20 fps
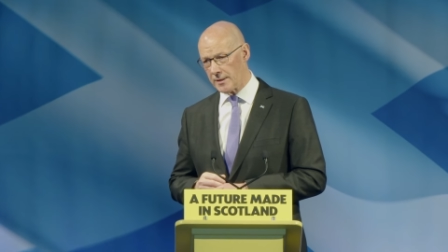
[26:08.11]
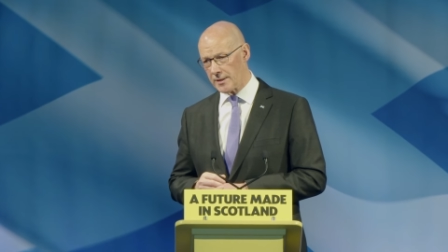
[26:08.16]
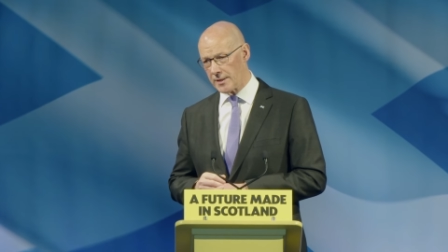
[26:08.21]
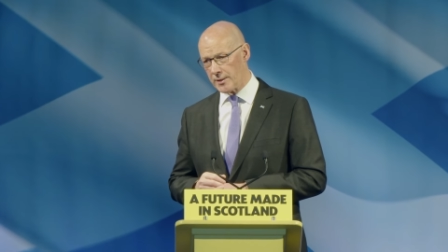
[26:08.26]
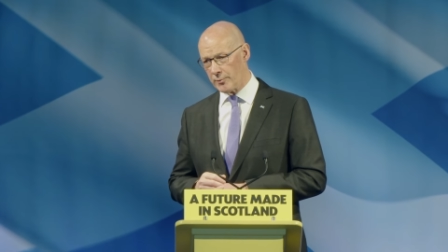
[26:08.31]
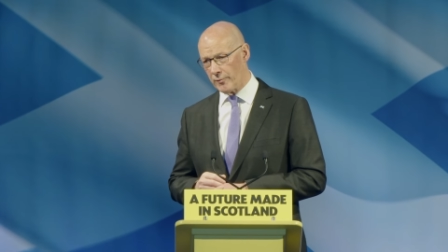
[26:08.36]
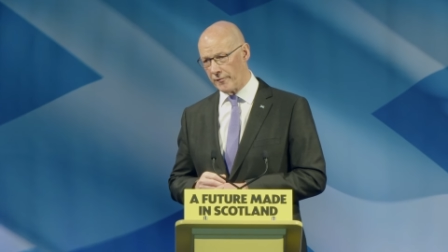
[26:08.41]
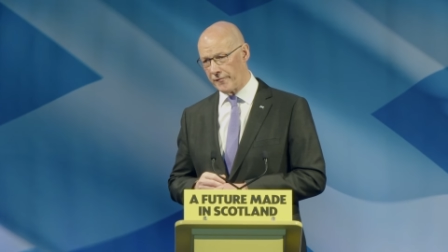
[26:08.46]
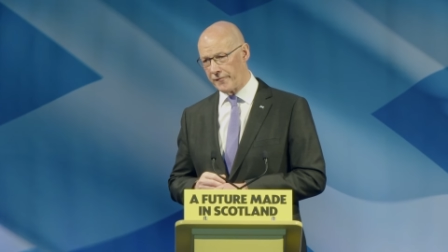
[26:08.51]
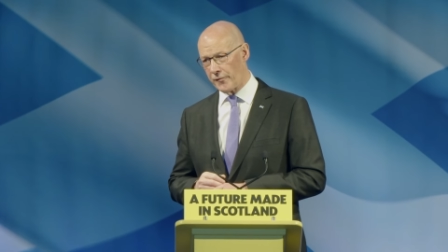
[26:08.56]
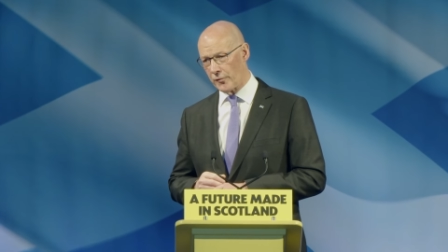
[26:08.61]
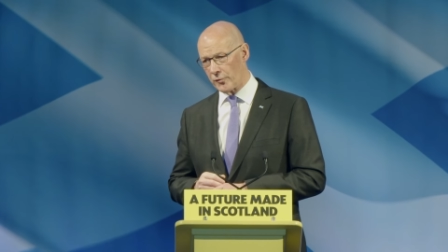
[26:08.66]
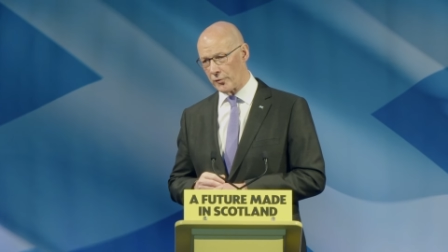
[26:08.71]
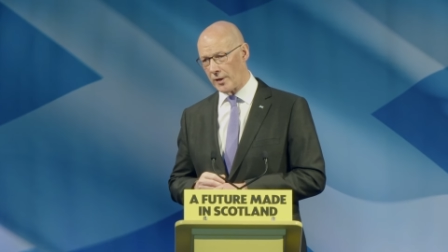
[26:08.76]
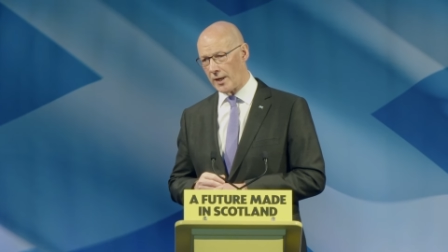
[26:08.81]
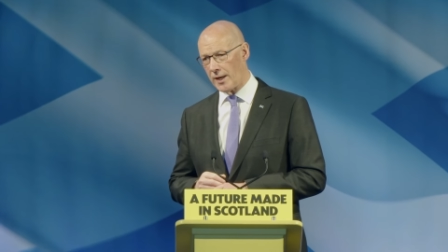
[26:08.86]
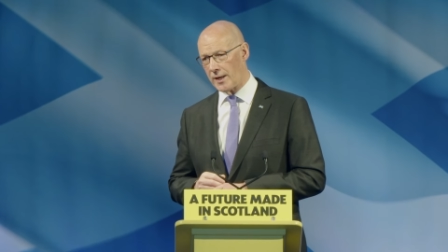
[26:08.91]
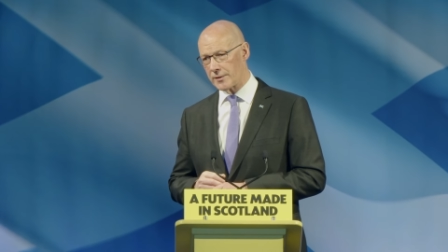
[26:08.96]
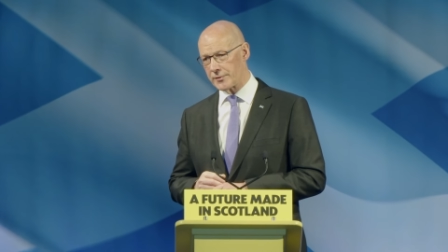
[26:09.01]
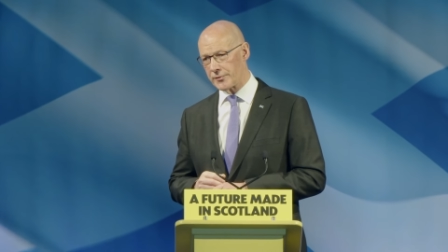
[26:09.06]
that will follow
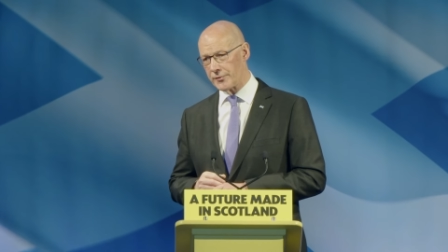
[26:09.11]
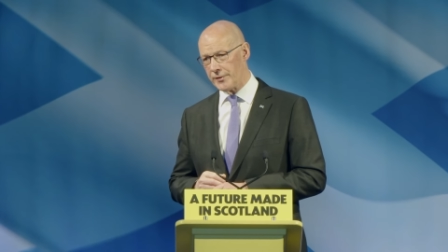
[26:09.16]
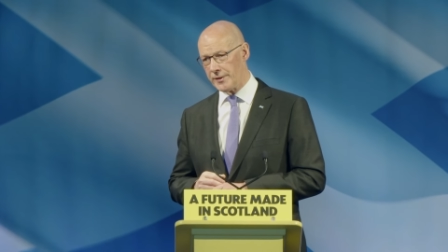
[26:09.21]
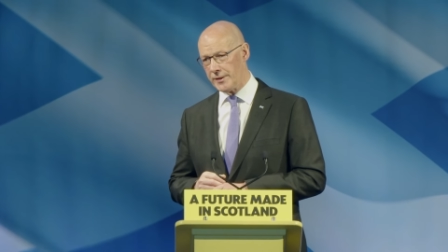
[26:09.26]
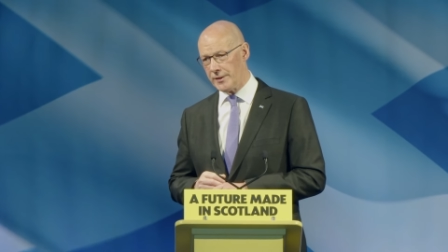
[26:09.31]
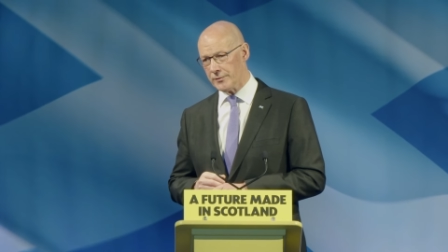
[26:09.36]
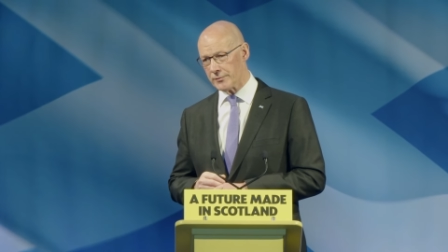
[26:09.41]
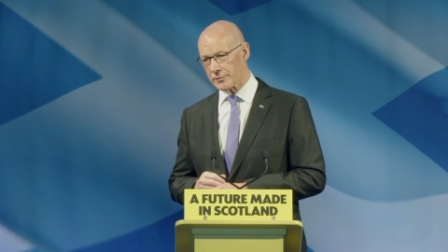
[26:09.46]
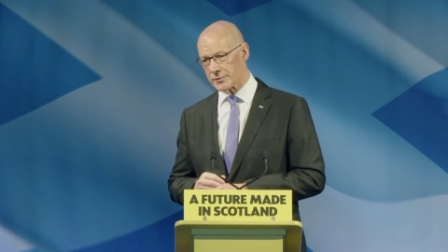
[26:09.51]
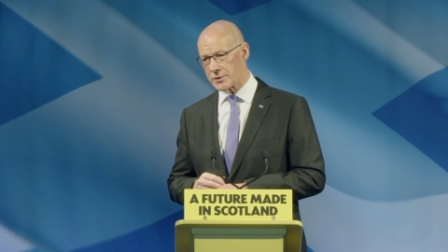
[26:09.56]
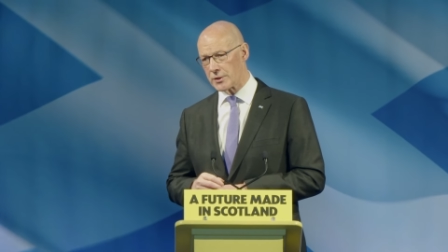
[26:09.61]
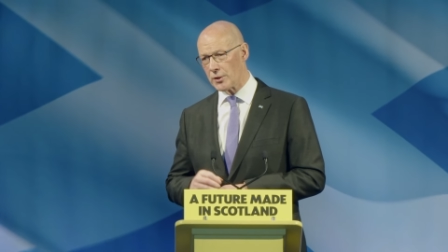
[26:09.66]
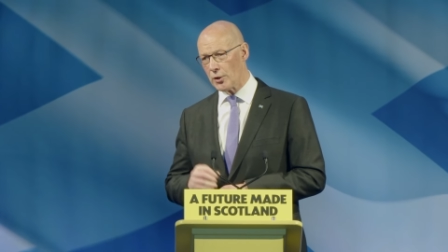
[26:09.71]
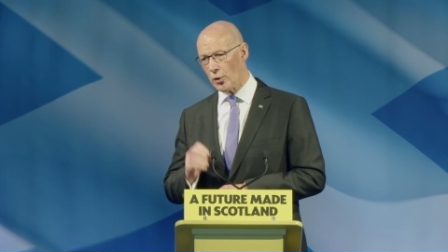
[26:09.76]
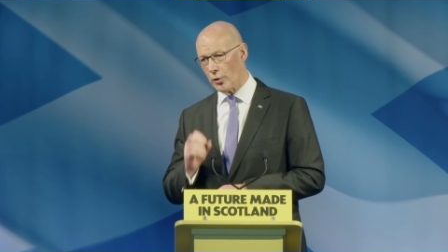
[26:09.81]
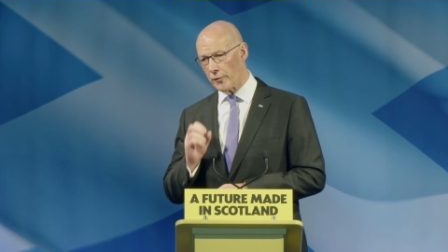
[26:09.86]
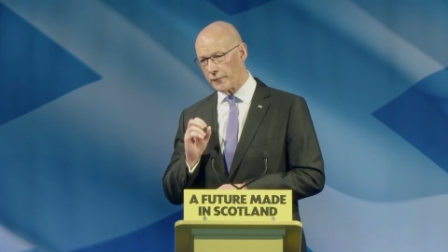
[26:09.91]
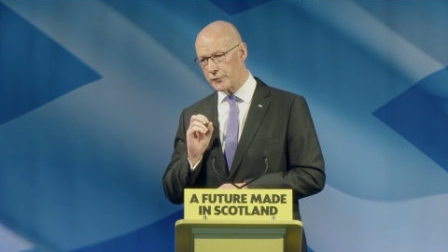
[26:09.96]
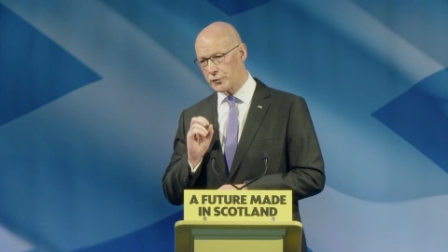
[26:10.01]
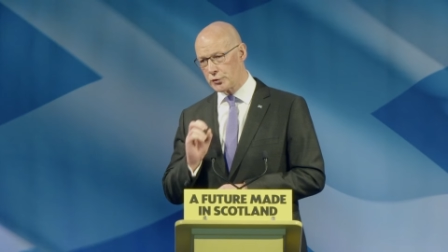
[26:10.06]
hard on the heels
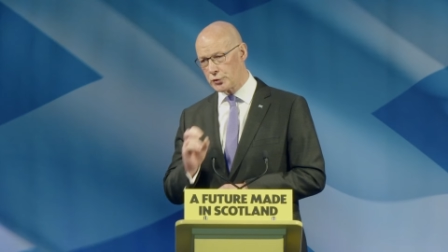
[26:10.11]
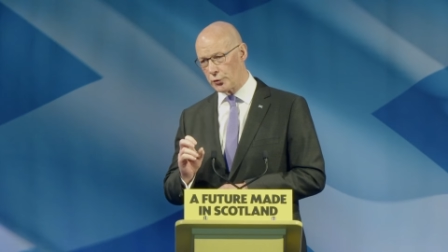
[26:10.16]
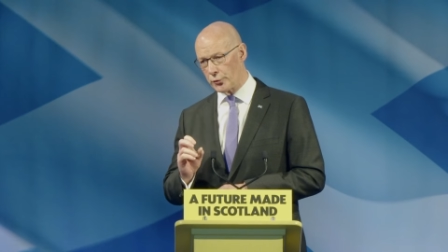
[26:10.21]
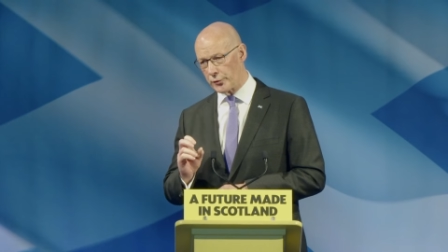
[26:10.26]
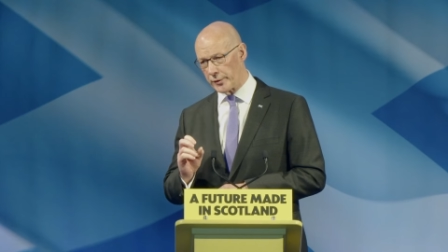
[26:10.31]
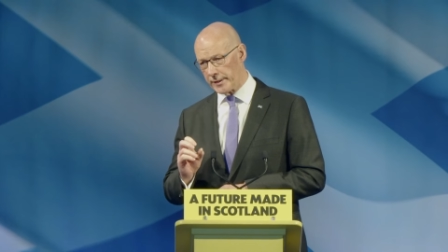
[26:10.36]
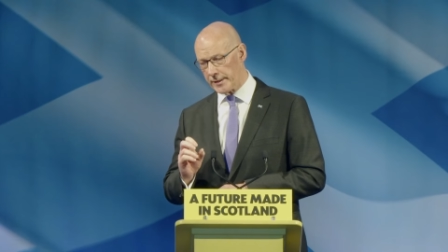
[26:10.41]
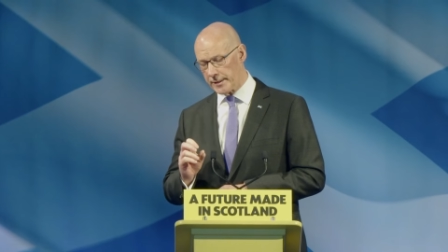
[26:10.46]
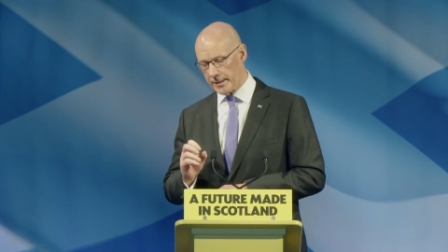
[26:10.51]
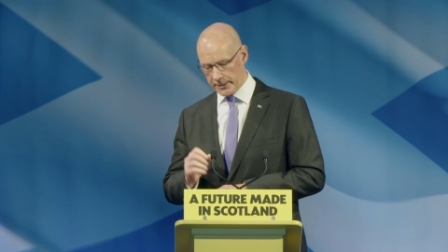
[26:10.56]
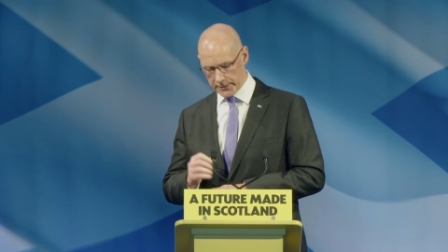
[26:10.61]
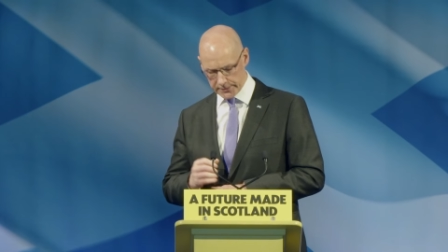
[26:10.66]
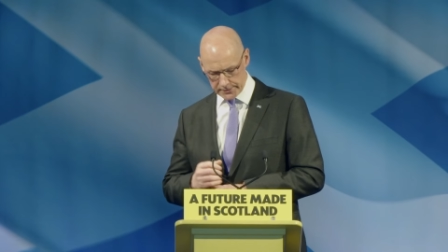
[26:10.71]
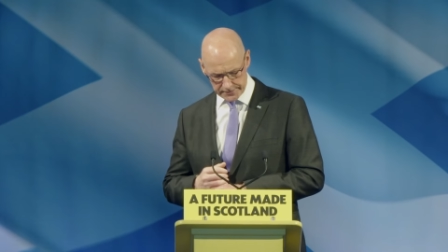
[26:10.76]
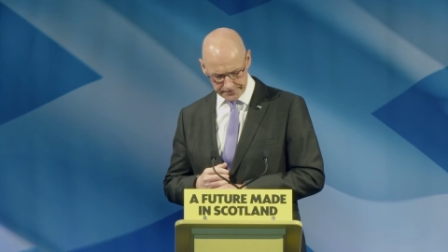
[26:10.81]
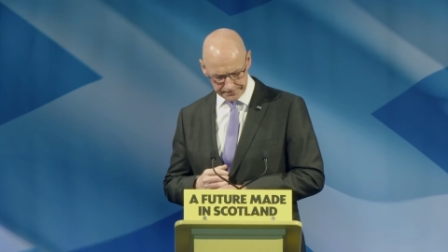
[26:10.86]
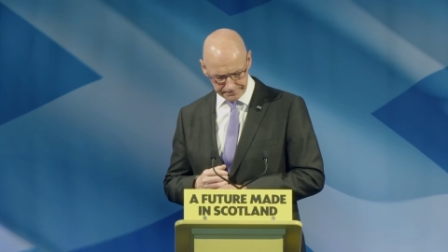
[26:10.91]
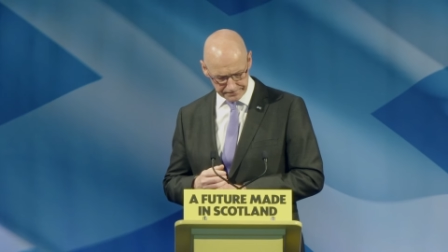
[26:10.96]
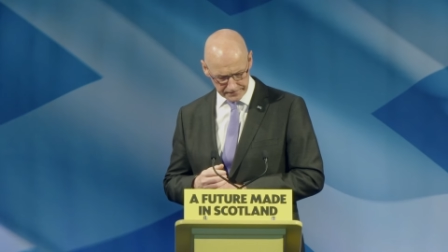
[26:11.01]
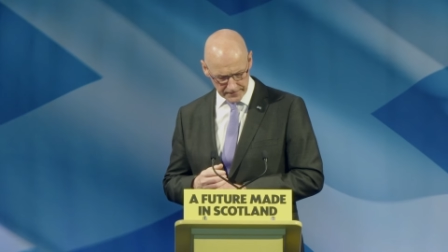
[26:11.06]
of Tory cuts.